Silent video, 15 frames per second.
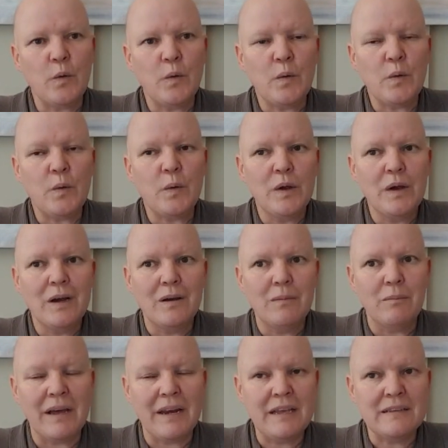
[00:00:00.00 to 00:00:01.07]
oh,
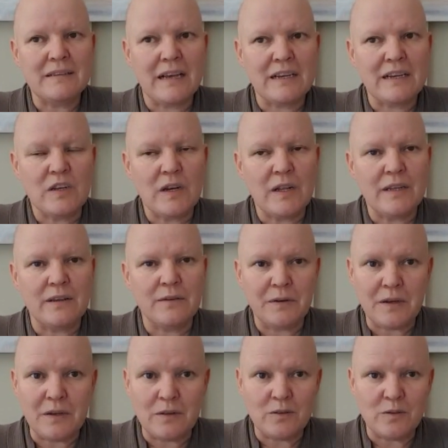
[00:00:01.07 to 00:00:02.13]
money is actually
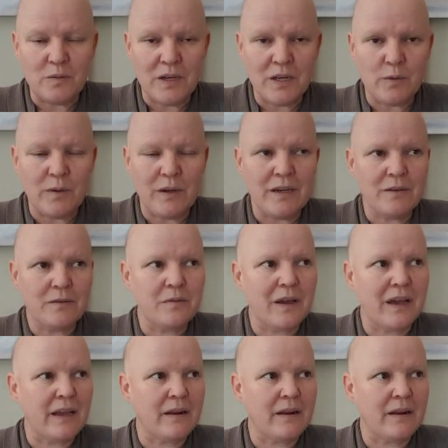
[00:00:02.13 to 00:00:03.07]
difficult to work with,